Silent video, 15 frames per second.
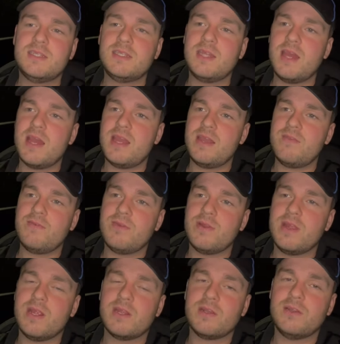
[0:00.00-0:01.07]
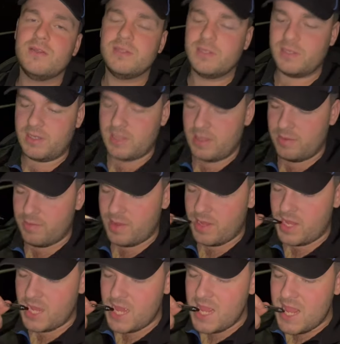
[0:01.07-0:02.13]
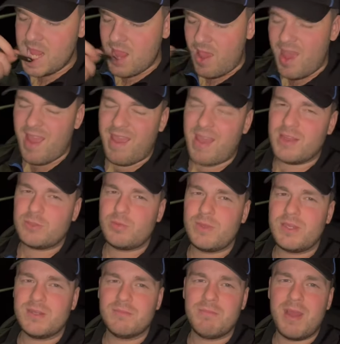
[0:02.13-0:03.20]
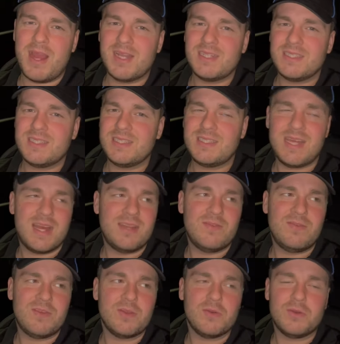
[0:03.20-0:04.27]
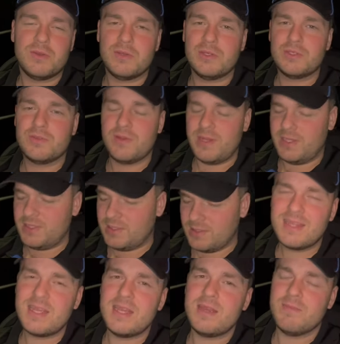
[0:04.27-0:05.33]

today if we're including eBay. I guess we could minus a tenner for the horse racing. The